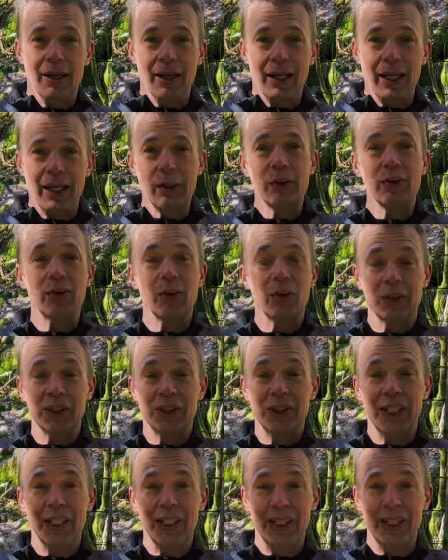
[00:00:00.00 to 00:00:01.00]
And of
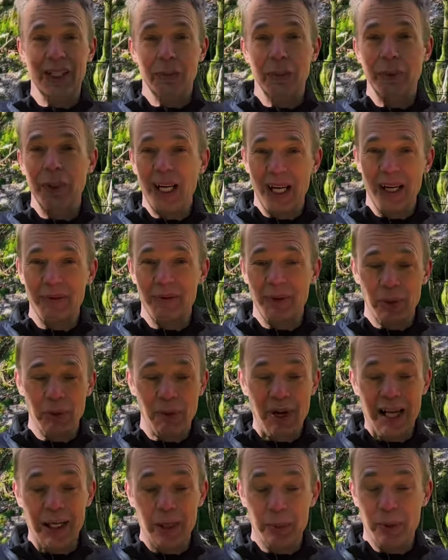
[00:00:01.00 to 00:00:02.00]
course, in here we have the
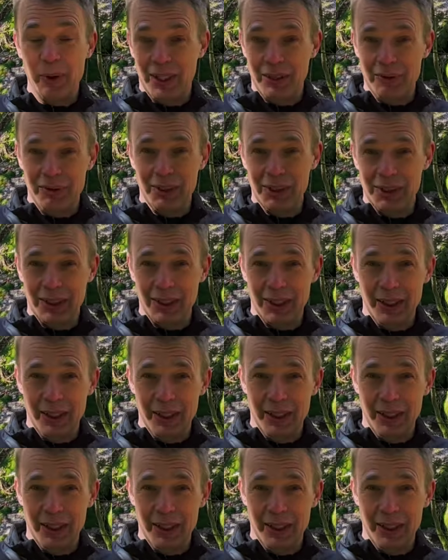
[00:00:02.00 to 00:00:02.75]
rally breakfast.